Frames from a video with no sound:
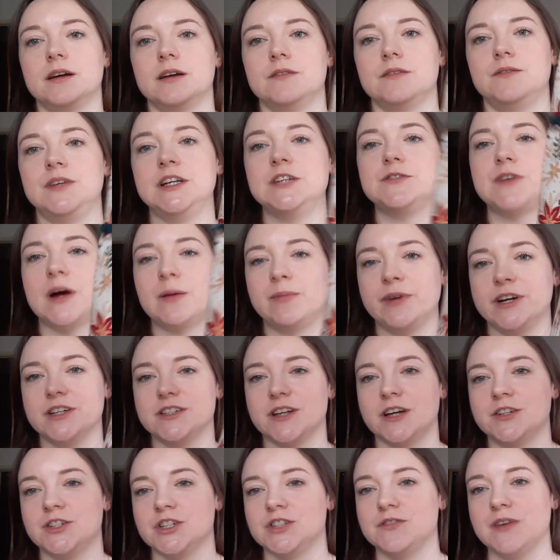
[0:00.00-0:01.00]
These
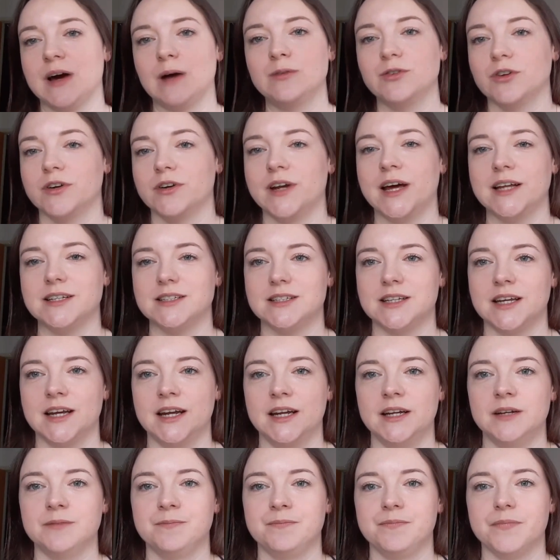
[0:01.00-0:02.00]
fabrics I just found on
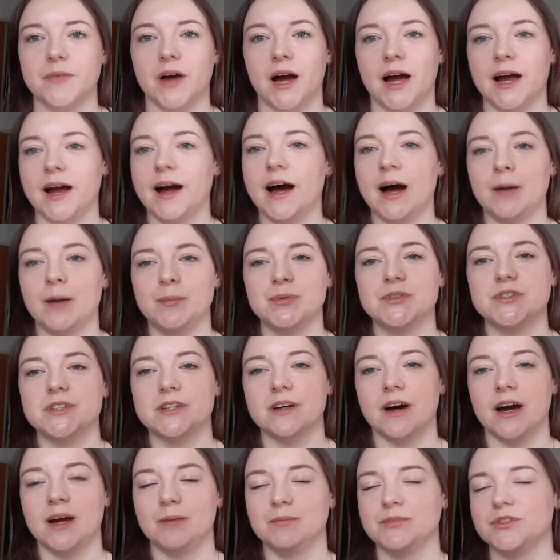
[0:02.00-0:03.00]
Etsy.
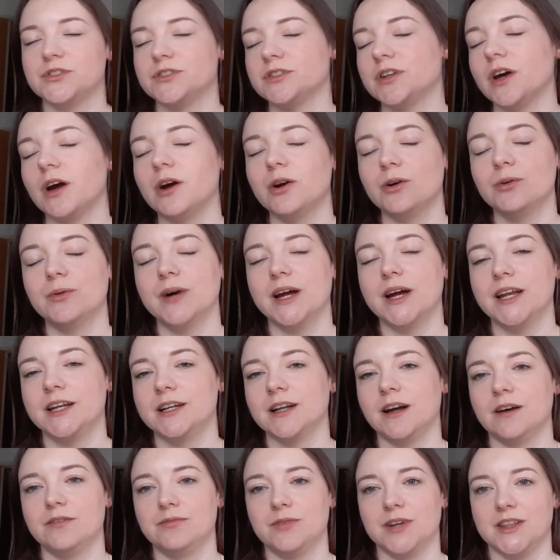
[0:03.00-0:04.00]
I am so in
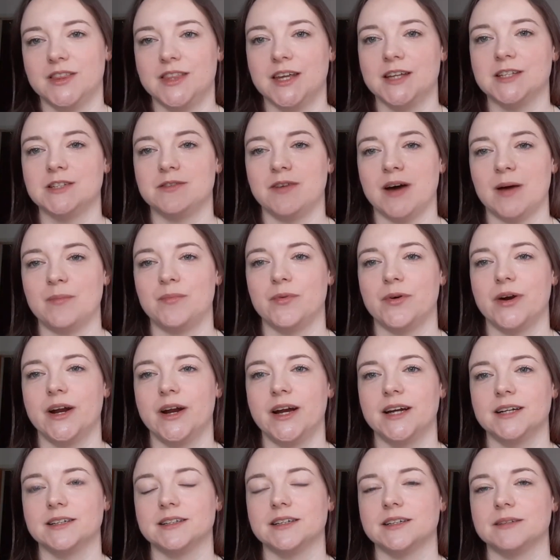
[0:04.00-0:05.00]
love with this
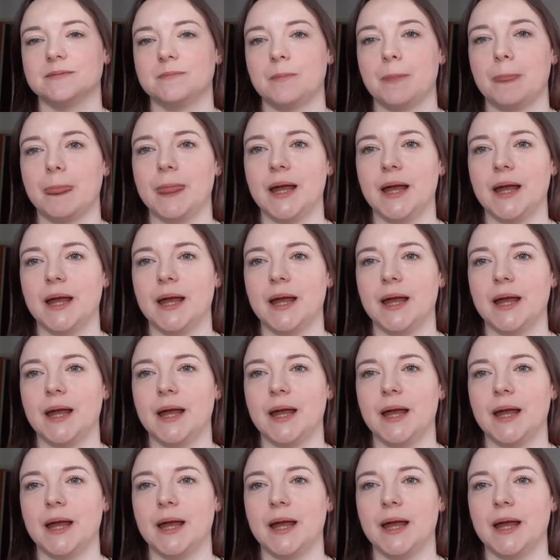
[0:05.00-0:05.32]
fabric.